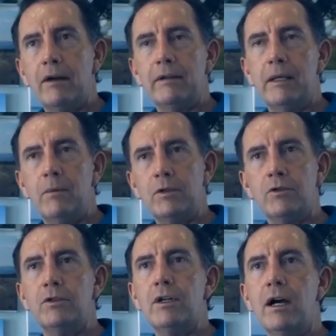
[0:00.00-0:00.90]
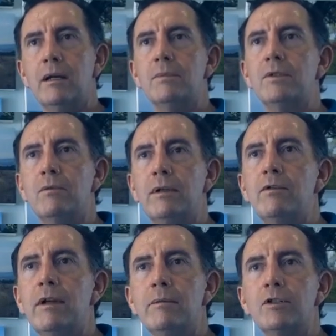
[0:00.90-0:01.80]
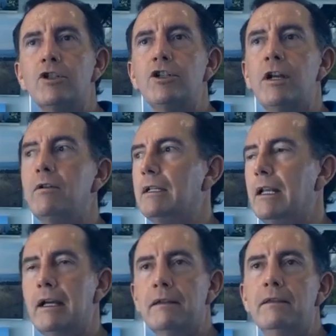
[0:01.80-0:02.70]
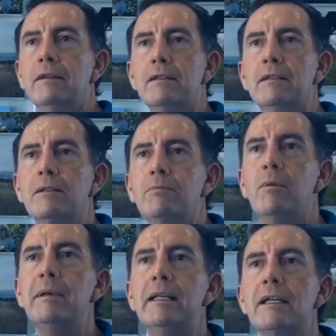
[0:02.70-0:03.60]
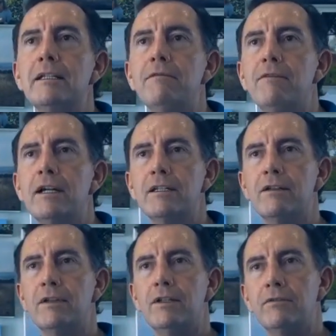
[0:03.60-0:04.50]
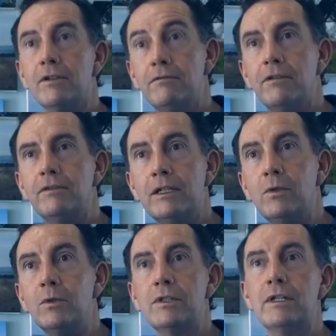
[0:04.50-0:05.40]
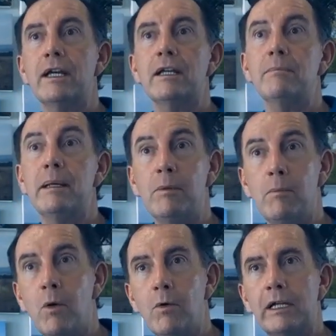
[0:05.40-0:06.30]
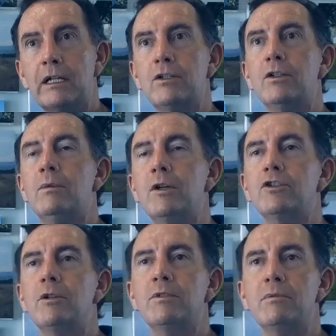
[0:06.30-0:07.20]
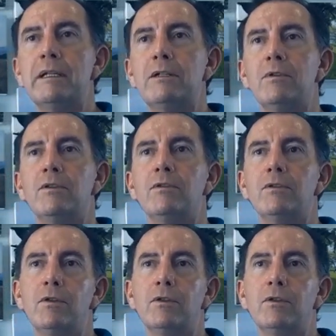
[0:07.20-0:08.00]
are hungry. They want your time. So when you're able to share it like this, it's probably less invasive than you've got 50 calls a day and people pouring into your workshop to meet with you.